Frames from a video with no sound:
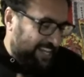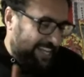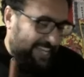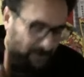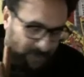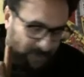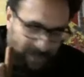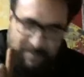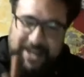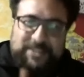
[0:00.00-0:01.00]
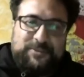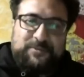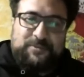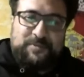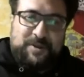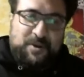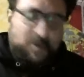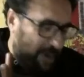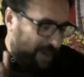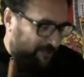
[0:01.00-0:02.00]
He will bite you,
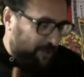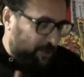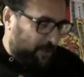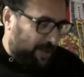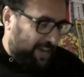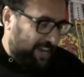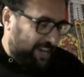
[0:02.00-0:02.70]
whoever you are.